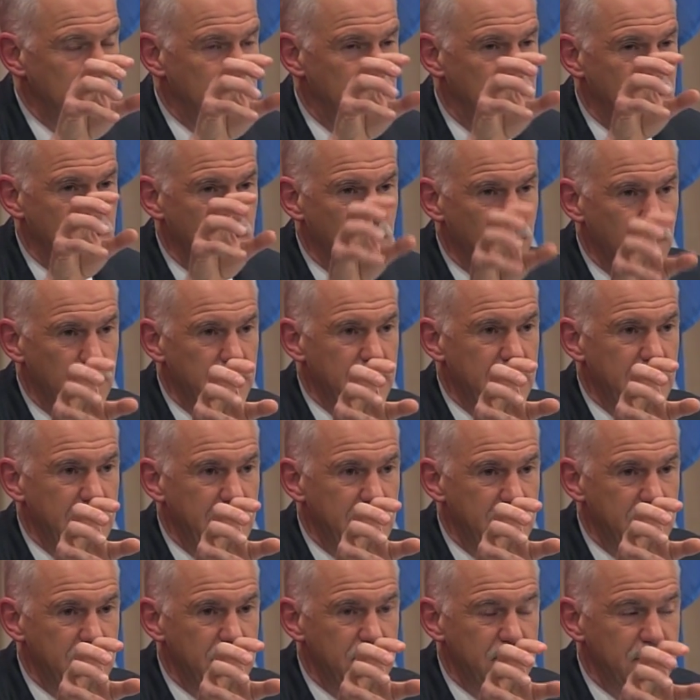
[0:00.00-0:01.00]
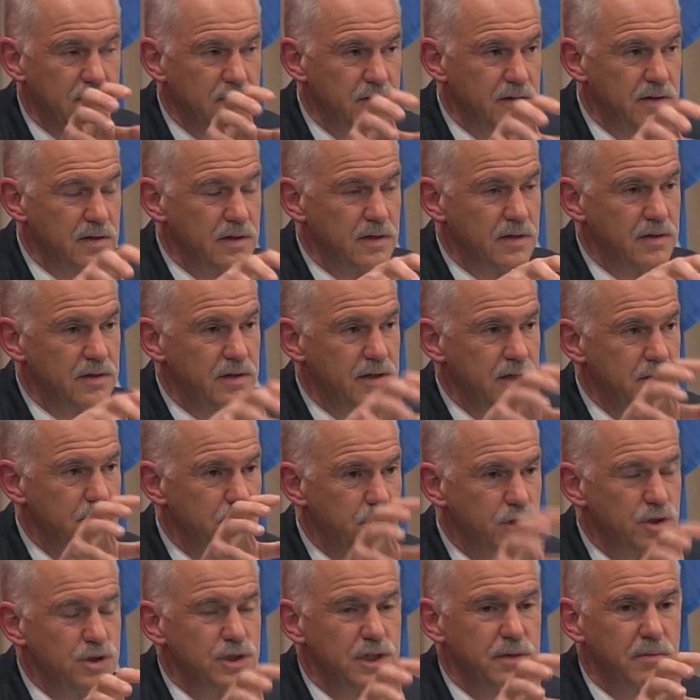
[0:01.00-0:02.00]
on the one hand, the
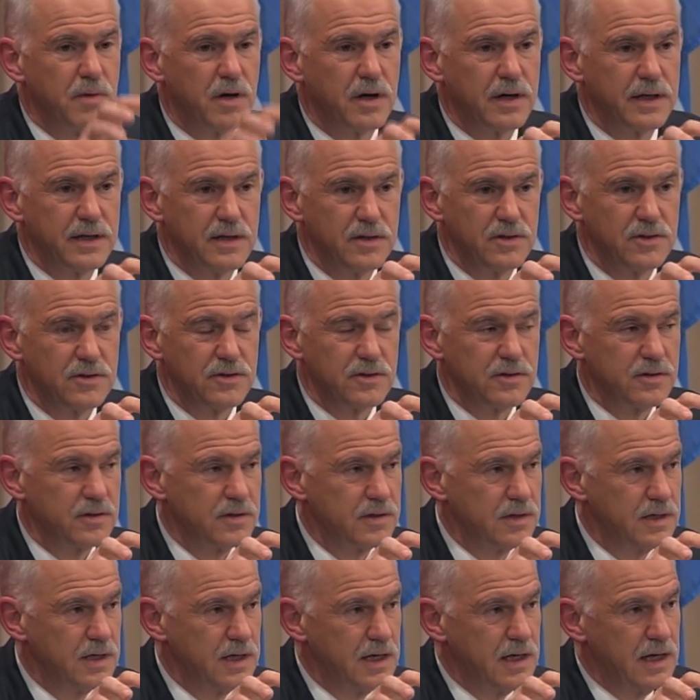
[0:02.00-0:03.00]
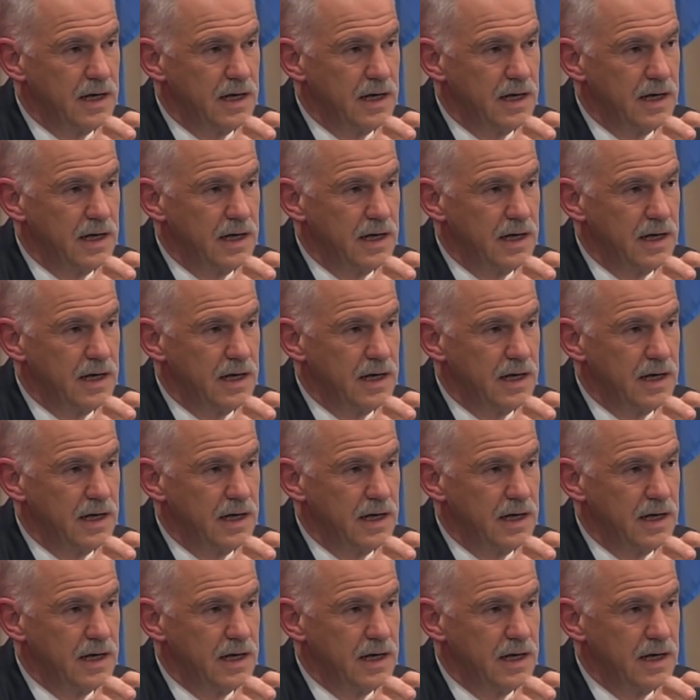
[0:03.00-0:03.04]
emerging markets,